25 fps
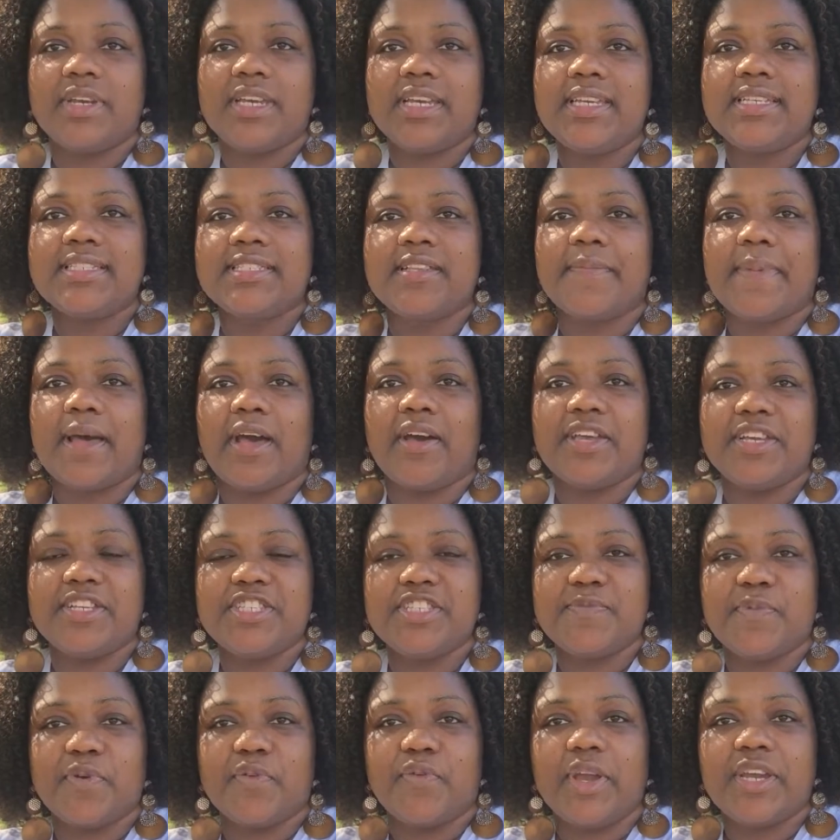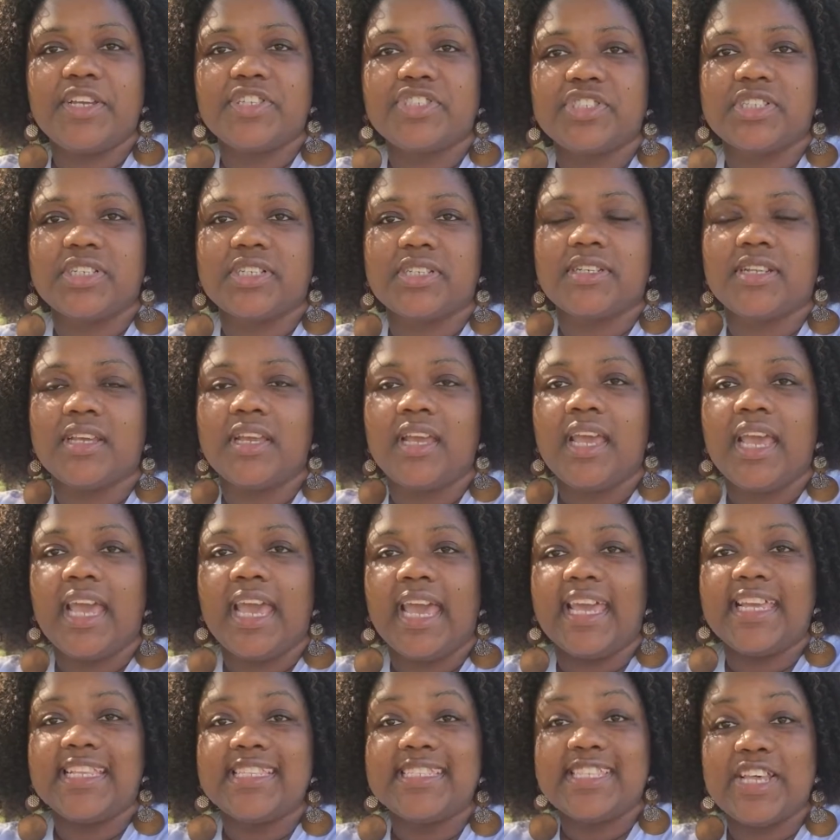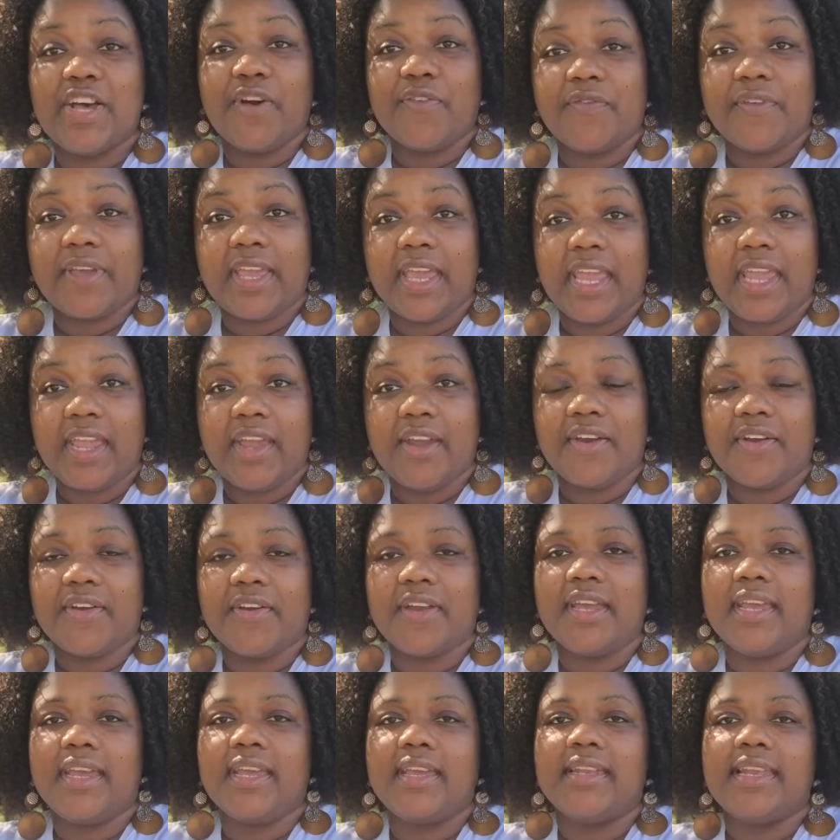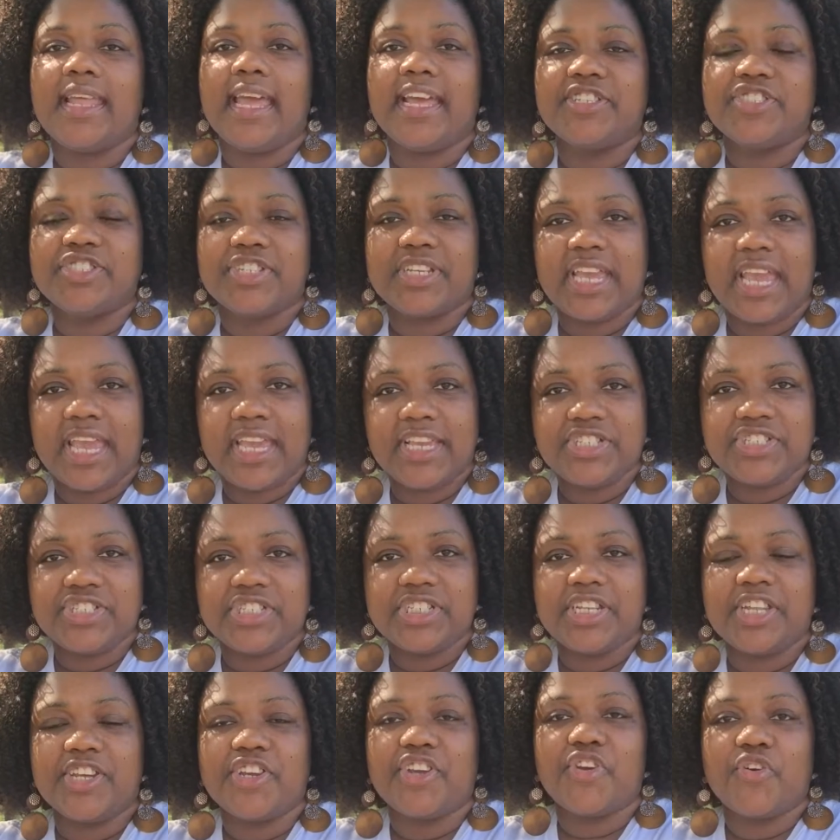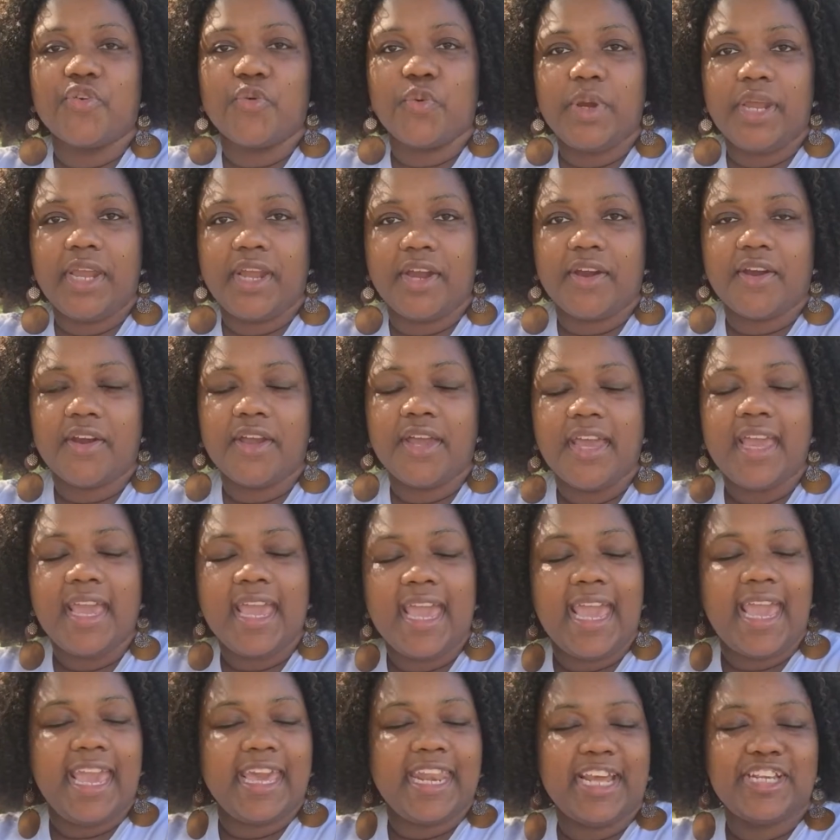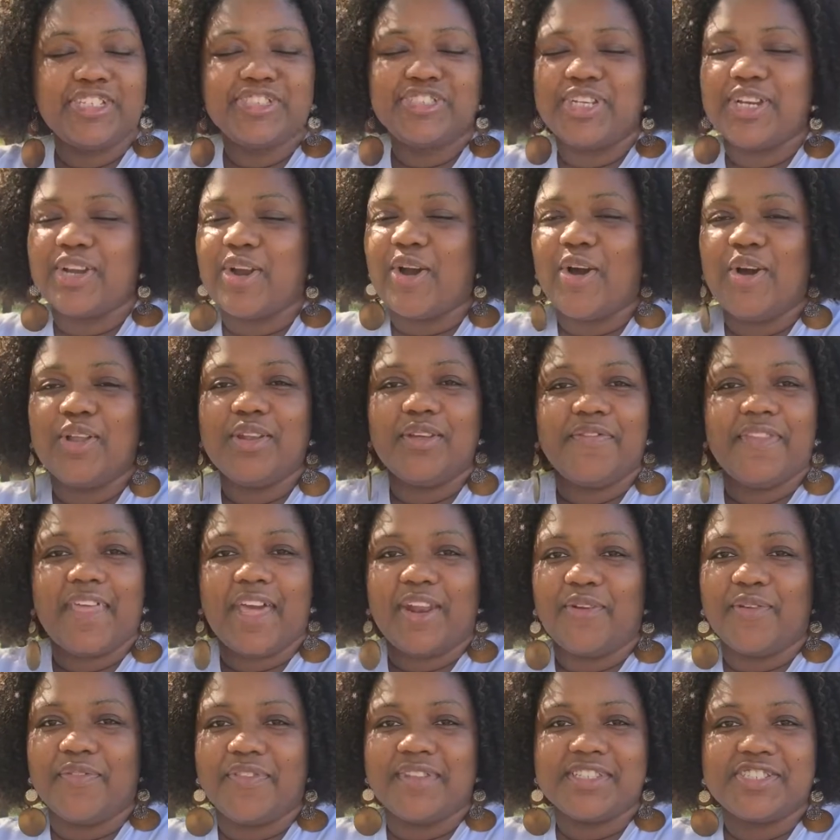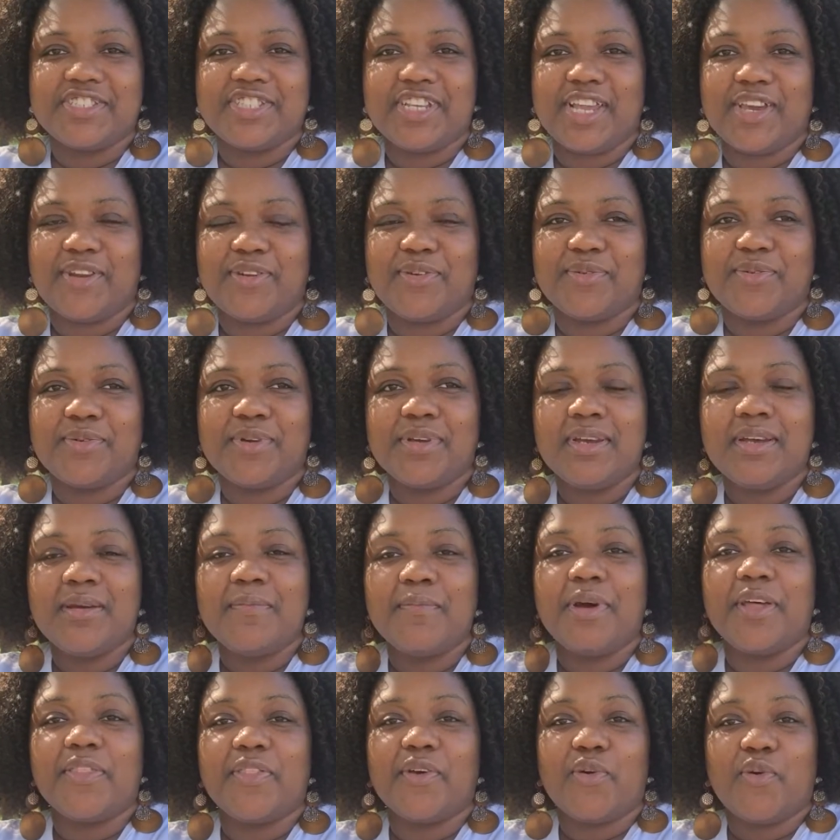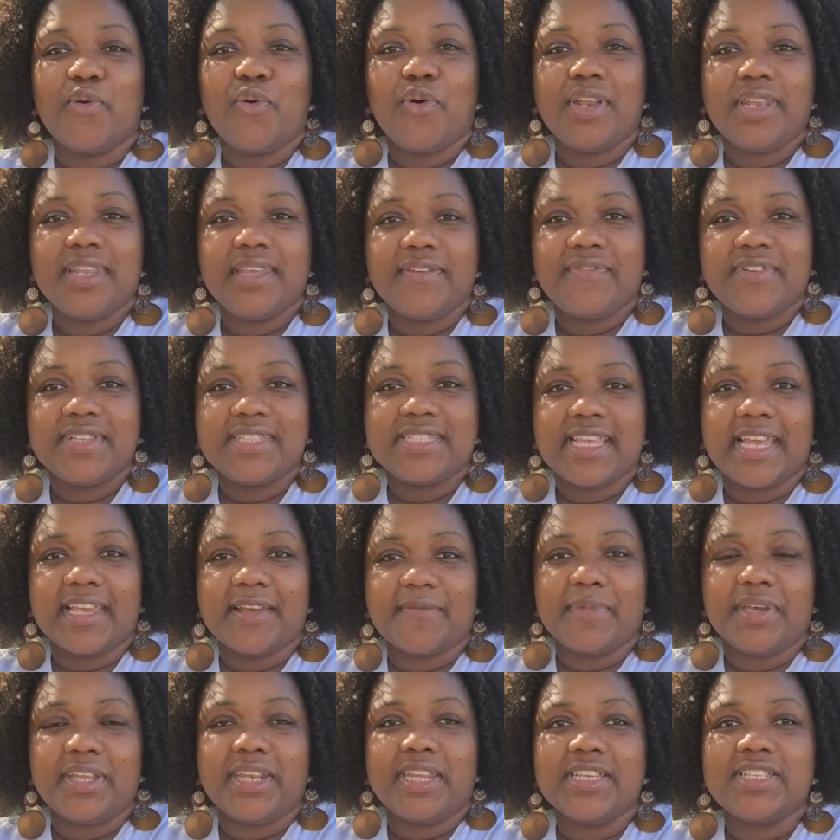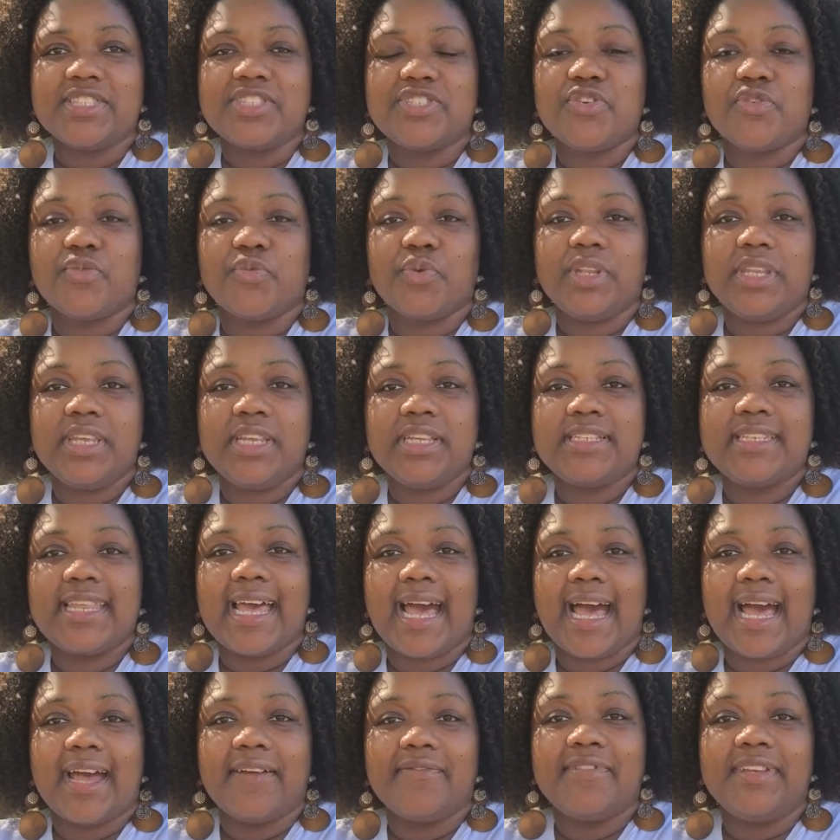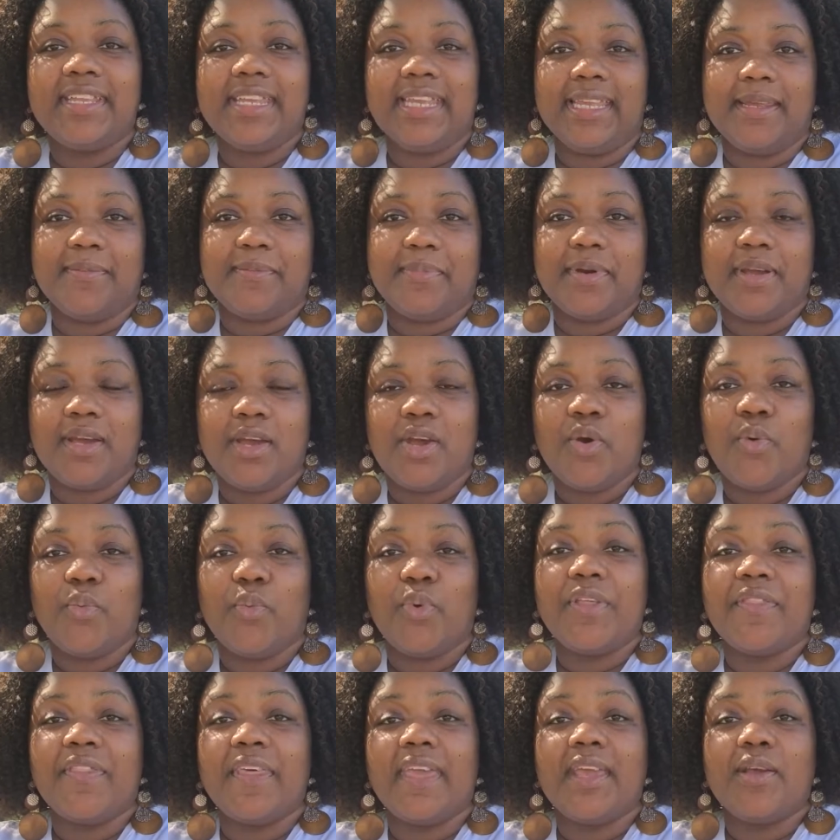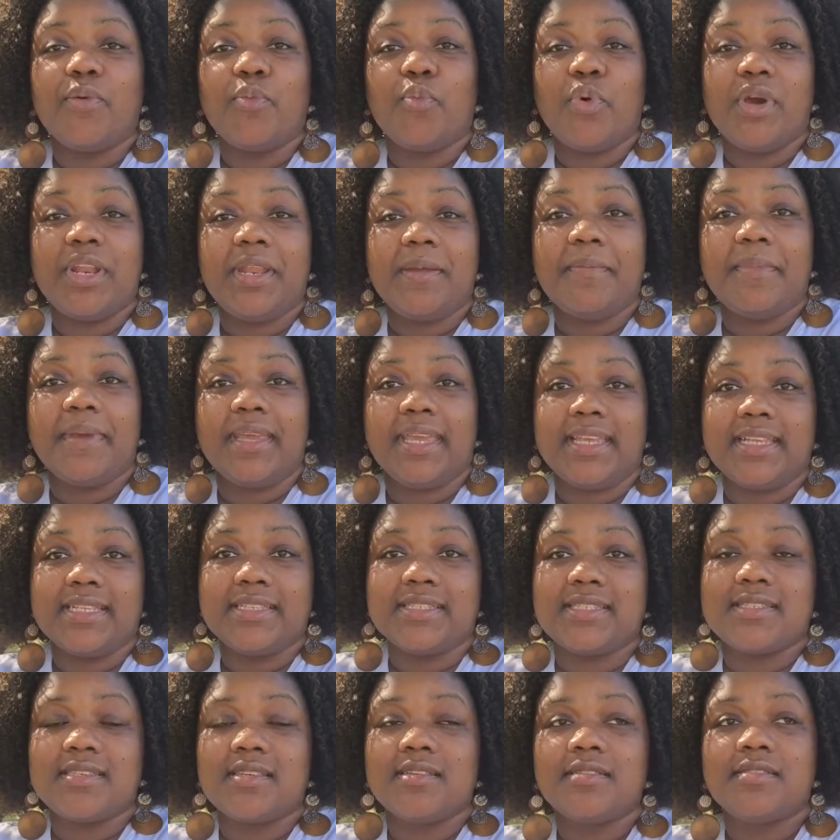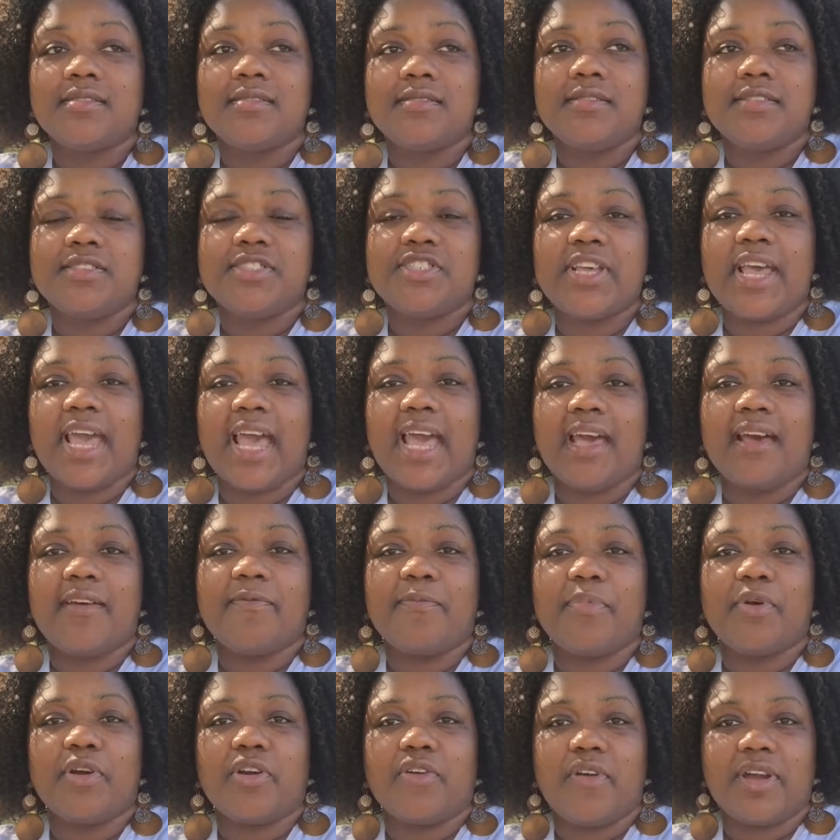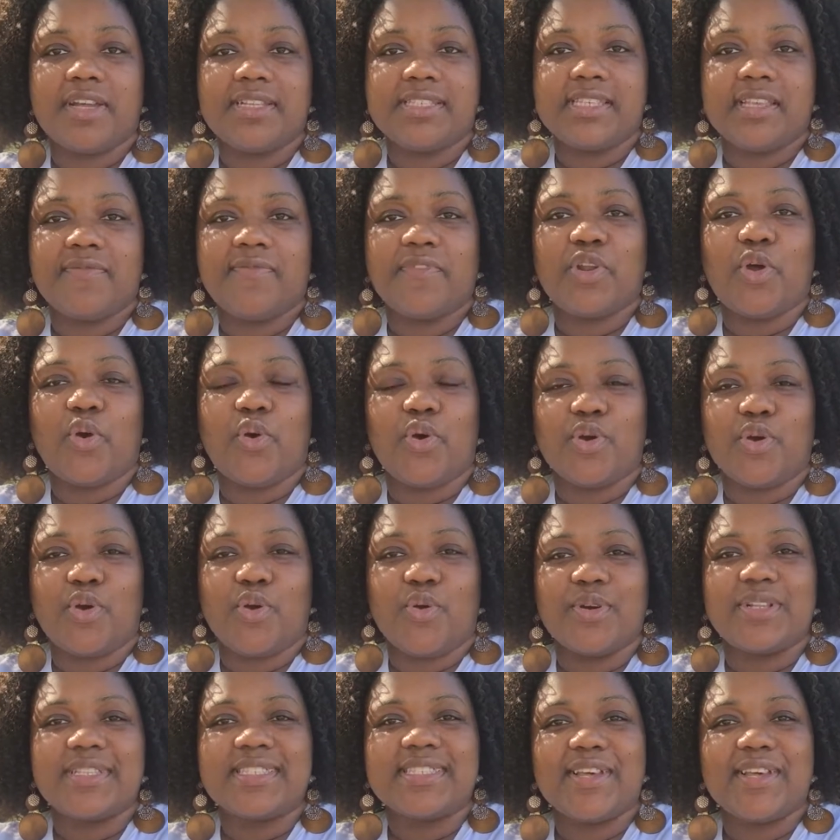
is about inspiration and self-care and education and career. And I share all of that on this channel. But the Core Living segment is to really dive deep within what it means to have progressive and ongoing